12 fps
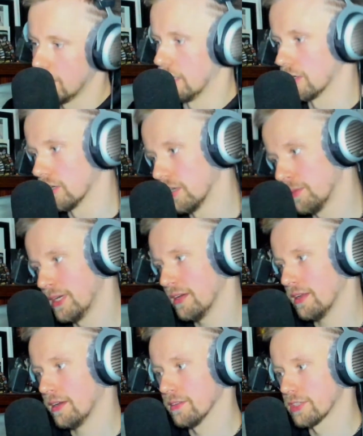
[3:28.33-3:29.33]

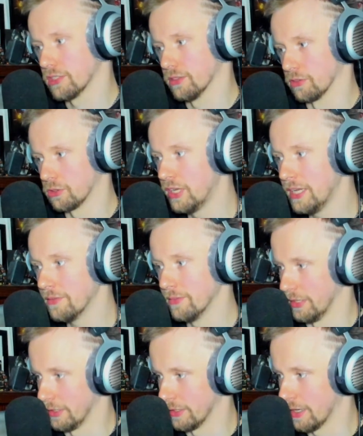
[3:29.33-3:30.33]
Gabriel Andersson, good
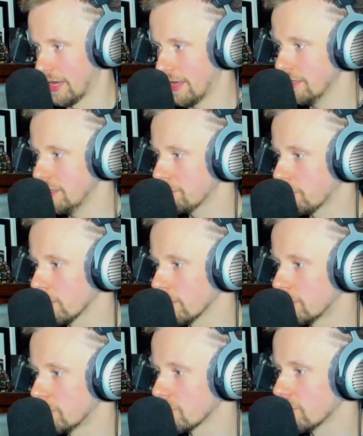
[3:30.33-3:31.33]
evening. Any
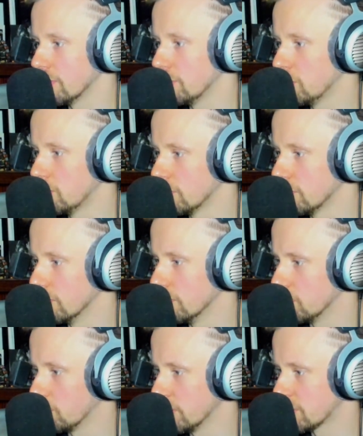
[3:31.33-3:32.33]
bowlers you
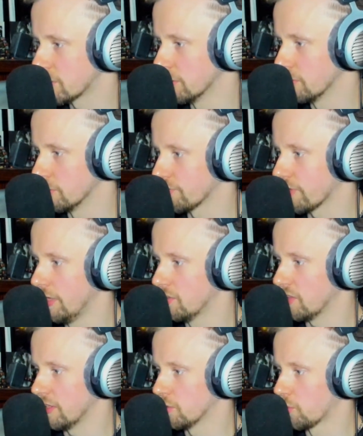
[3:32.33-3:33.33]
wish to face
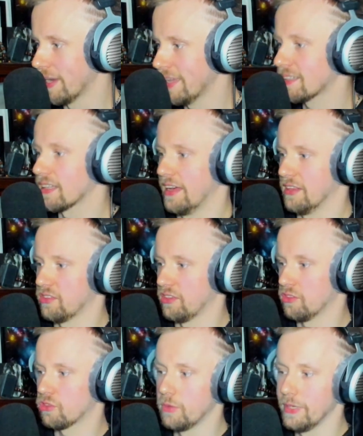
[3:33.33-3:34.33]
in your weight class in
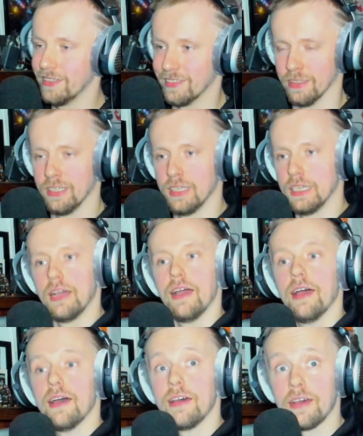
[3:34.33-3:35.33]
Sweden?
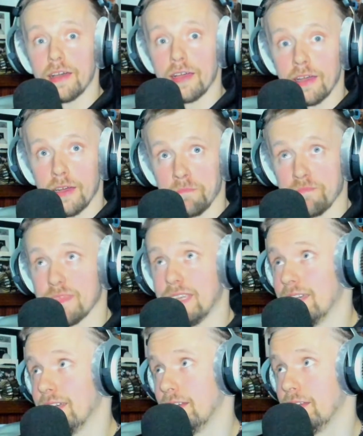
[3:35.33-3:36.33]

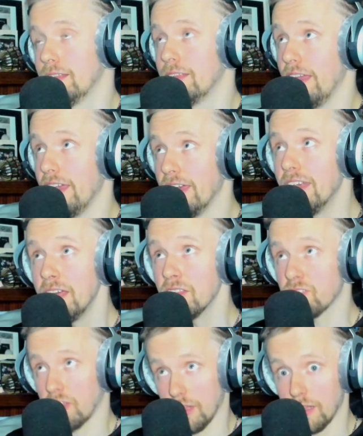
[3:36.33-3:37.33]
It
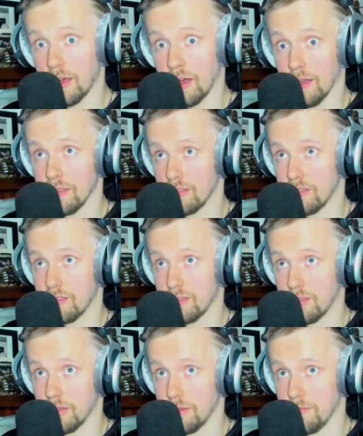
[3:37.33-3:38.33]
is a lot,
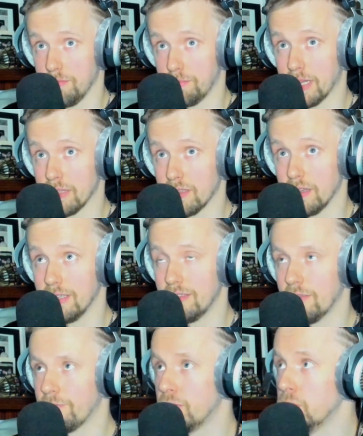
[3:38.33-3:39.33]
but the
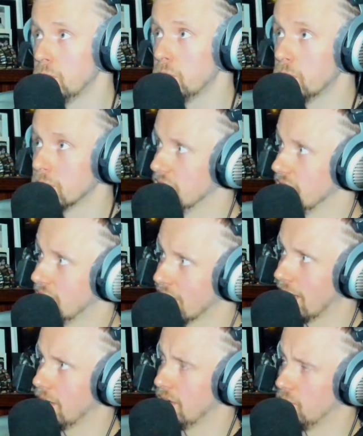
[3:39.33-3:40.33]
few that
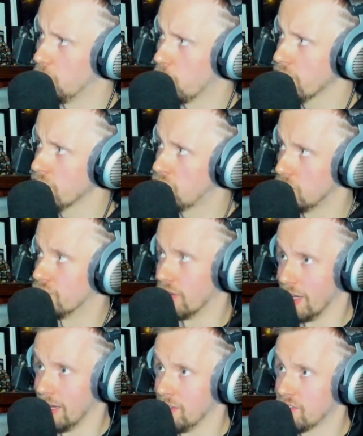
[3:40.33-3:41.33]
I want to
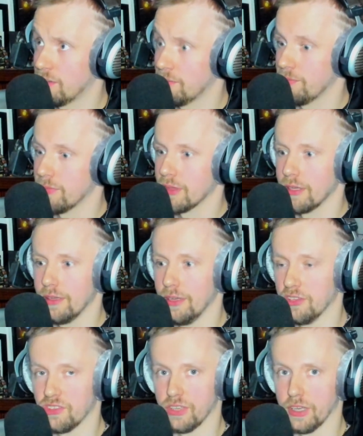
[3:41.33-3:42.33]
face
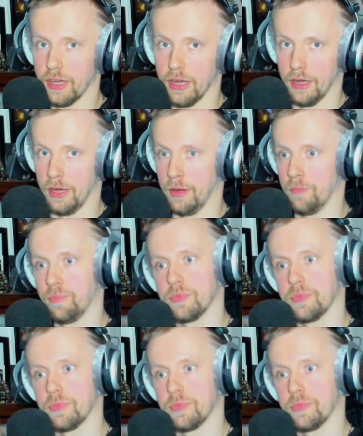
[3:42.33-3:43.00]
is there